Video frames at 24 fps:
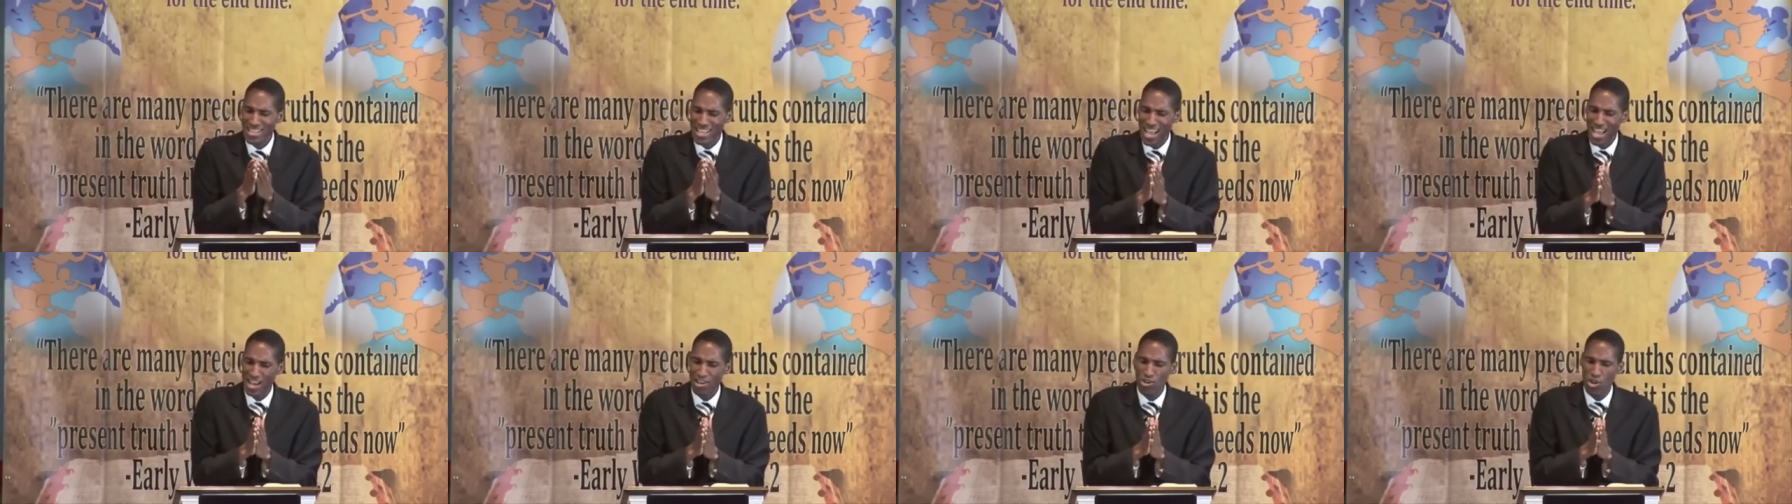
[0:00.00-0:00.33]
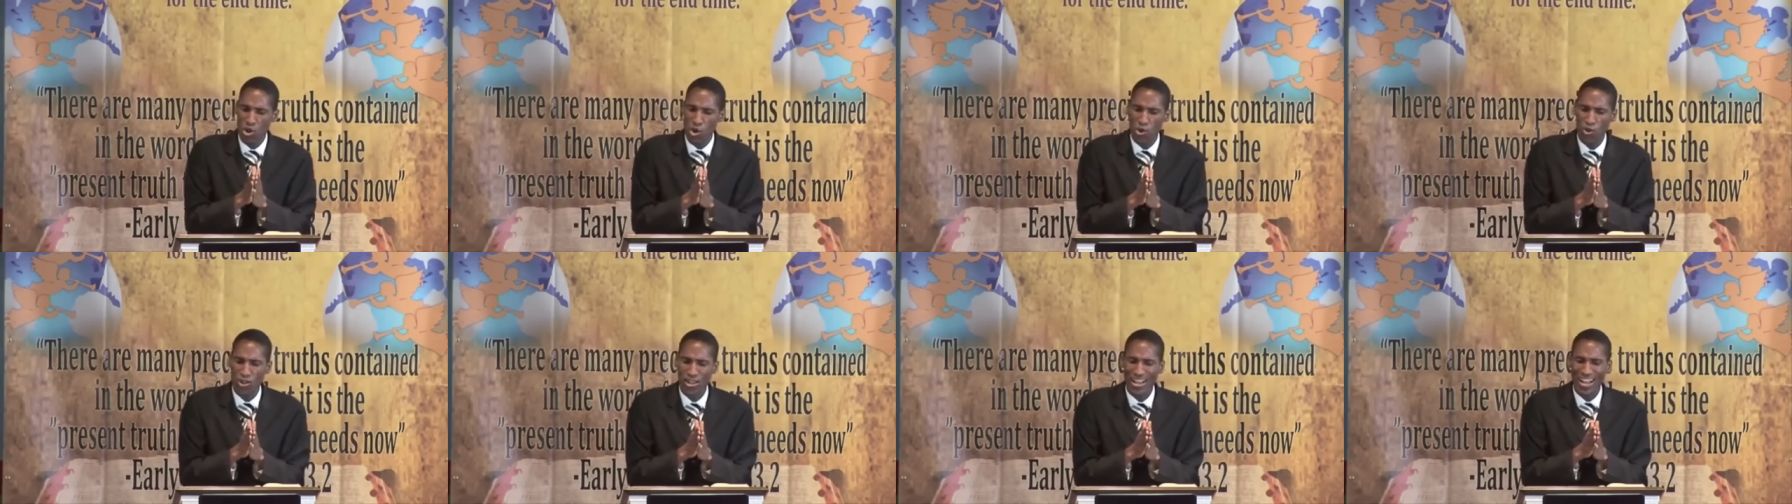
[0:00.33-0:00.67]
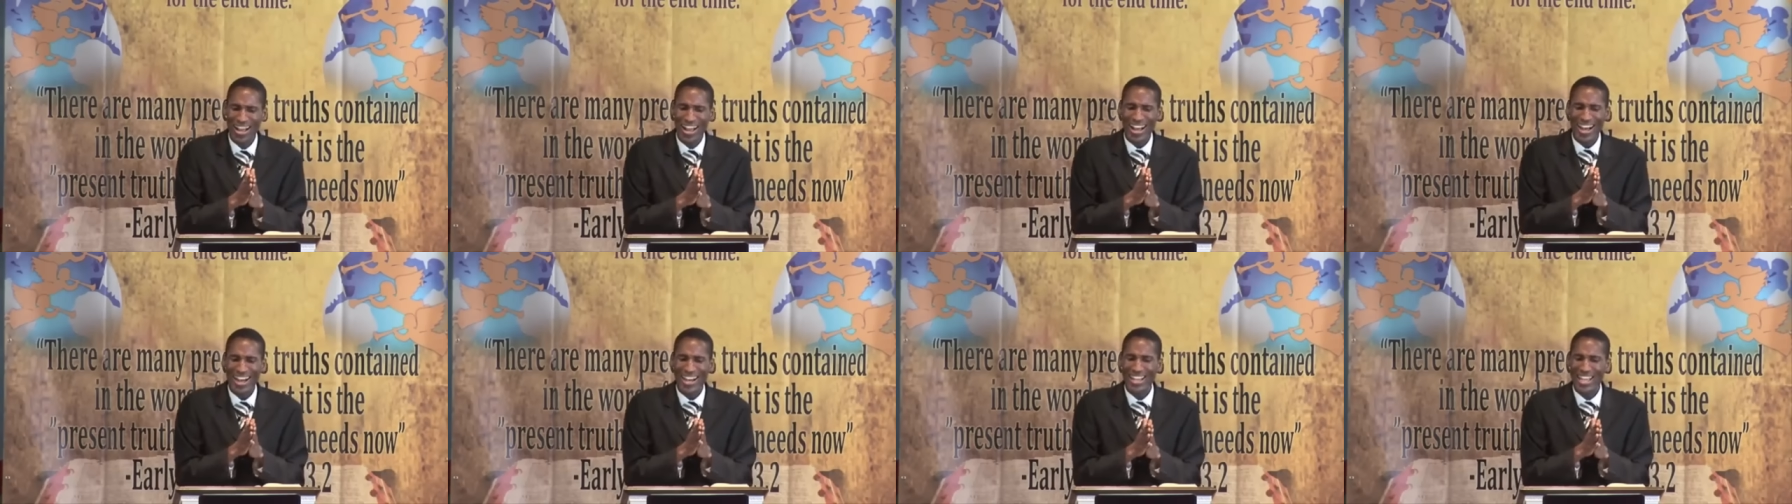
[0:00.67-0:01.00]

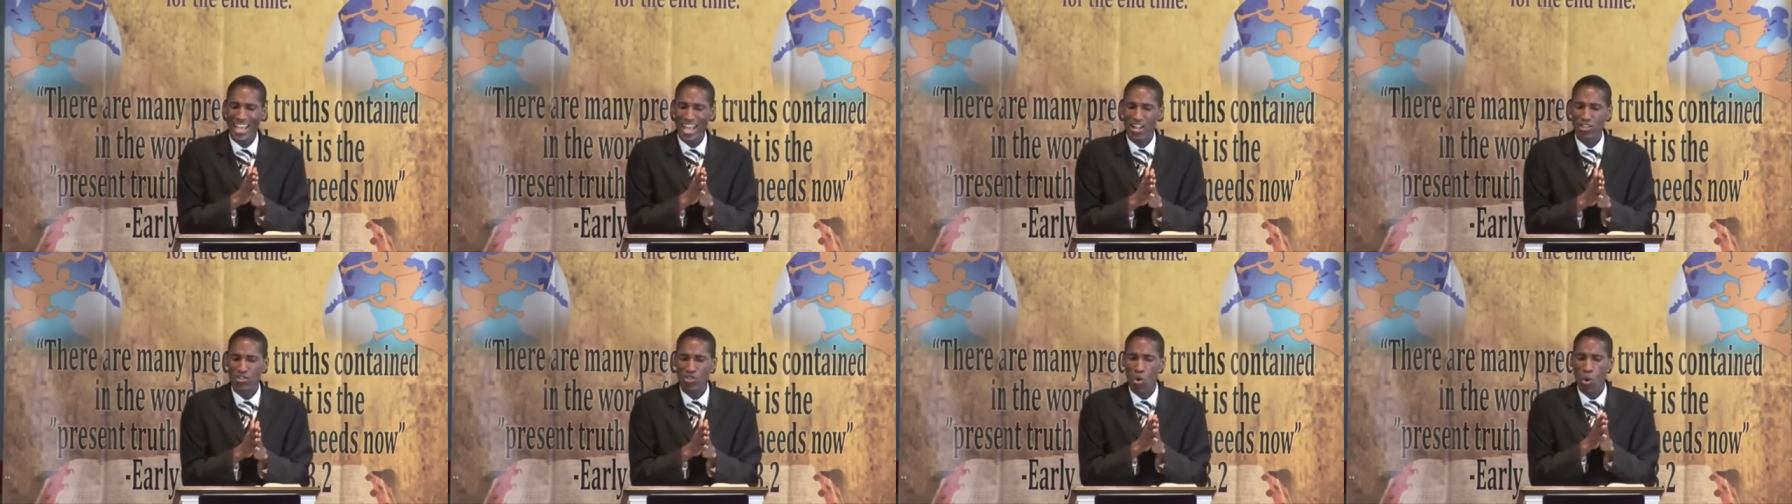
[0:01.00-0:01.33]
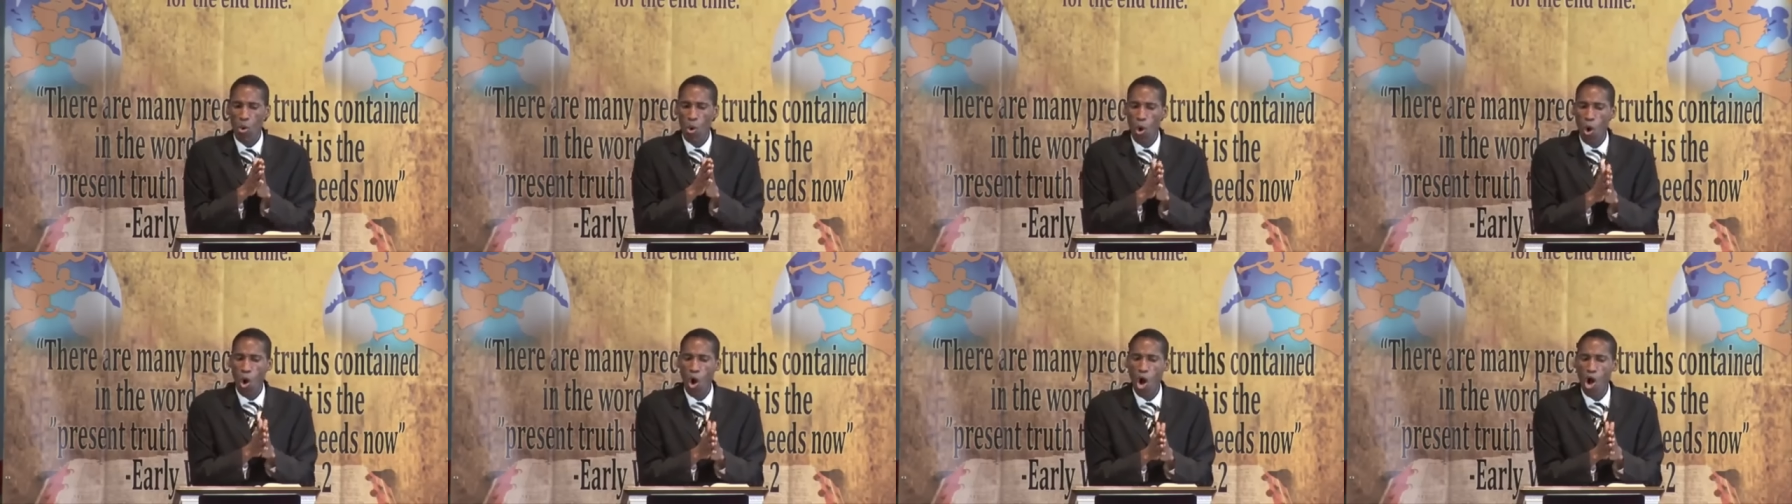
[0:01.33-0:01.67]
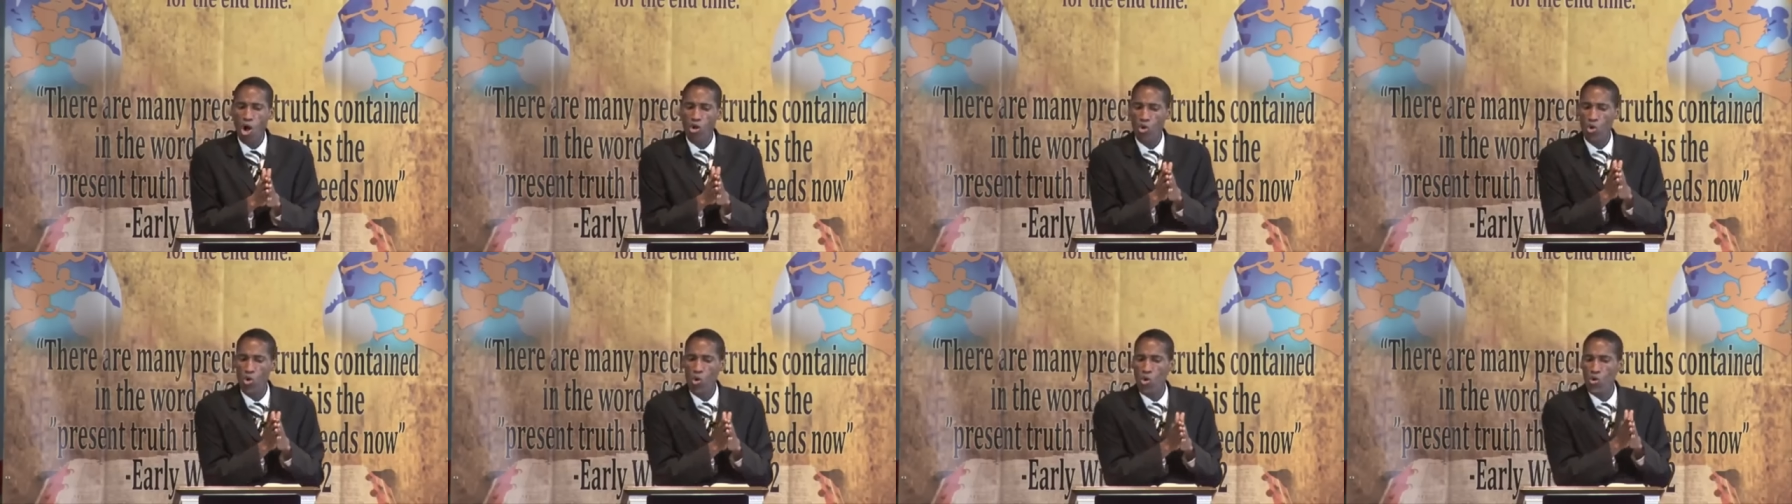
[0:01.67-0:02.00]
kindled against
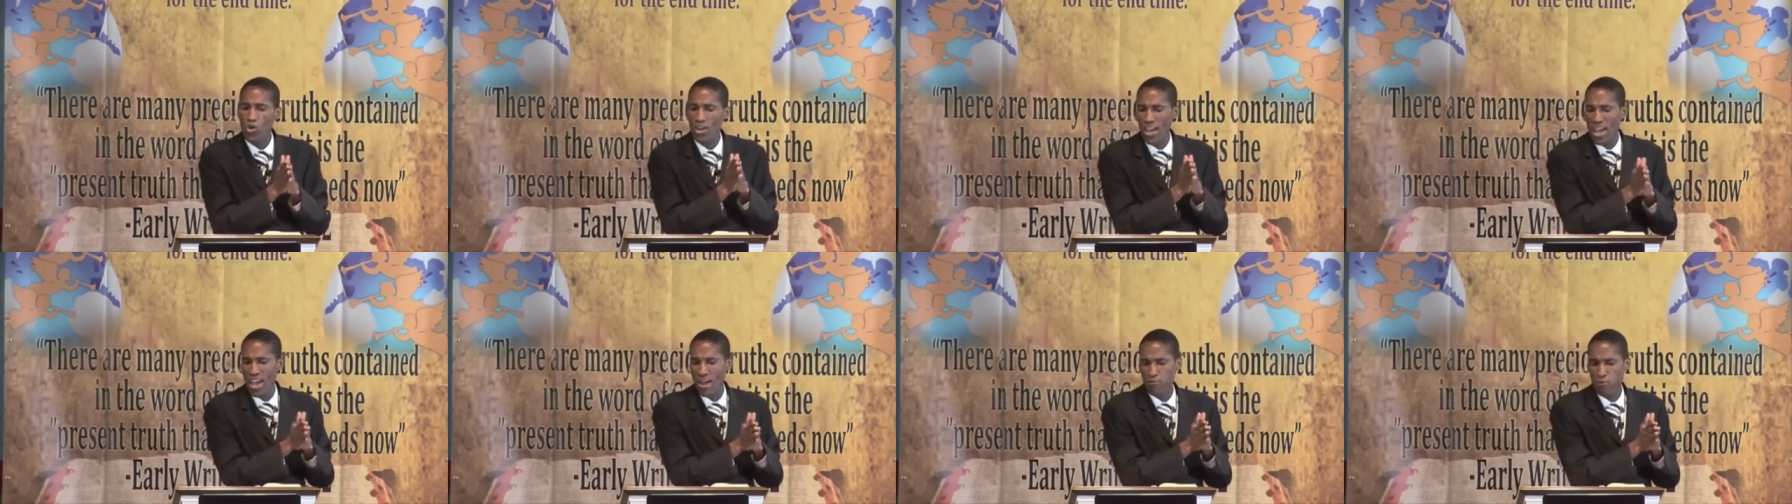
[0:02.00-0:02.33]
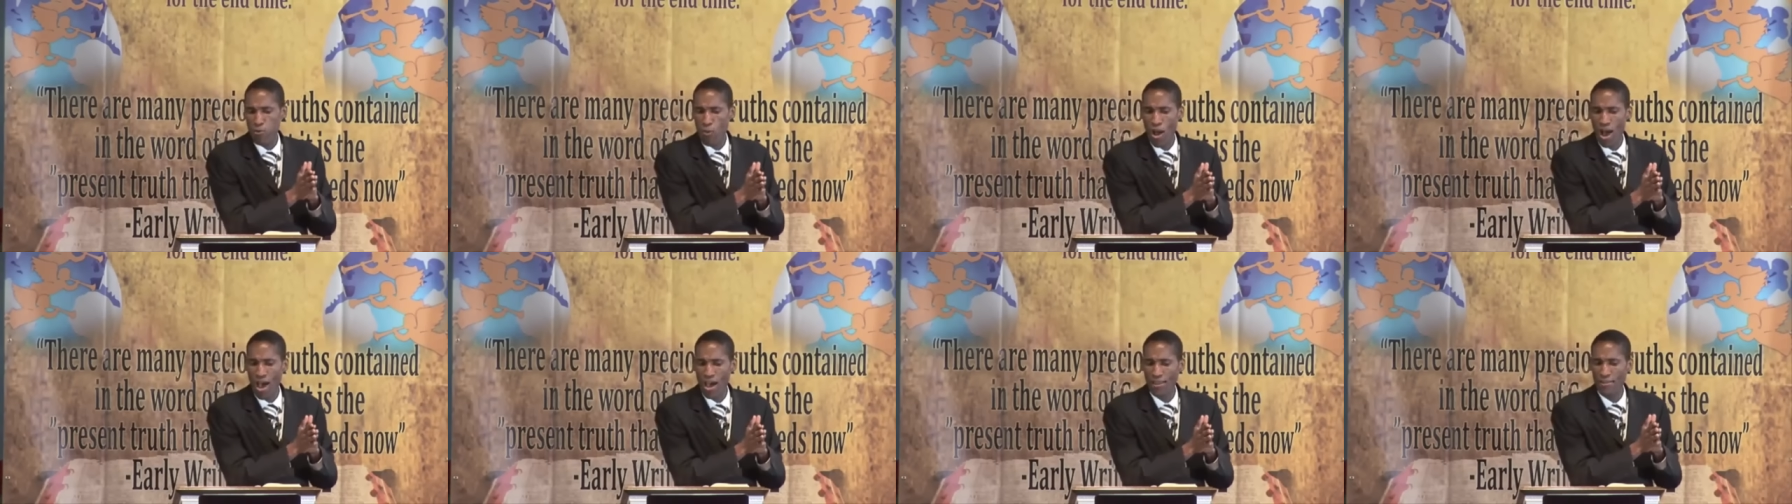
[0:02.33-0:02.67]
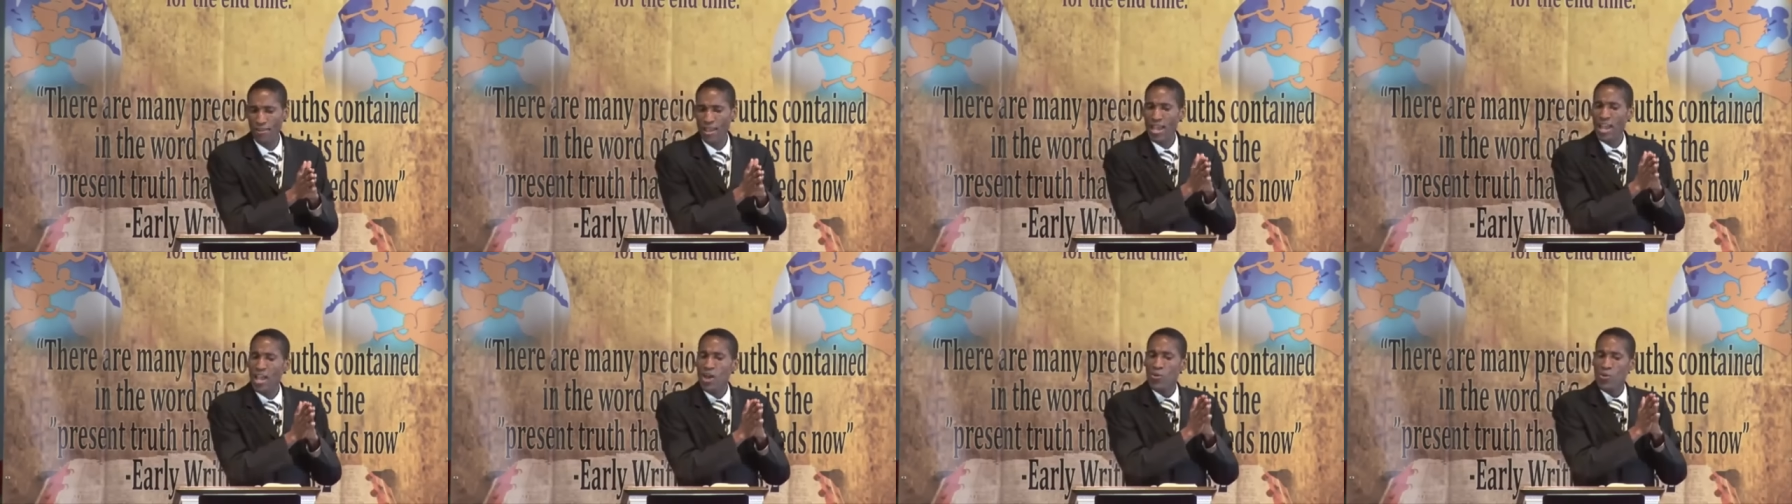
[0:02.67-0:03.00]
all who have what?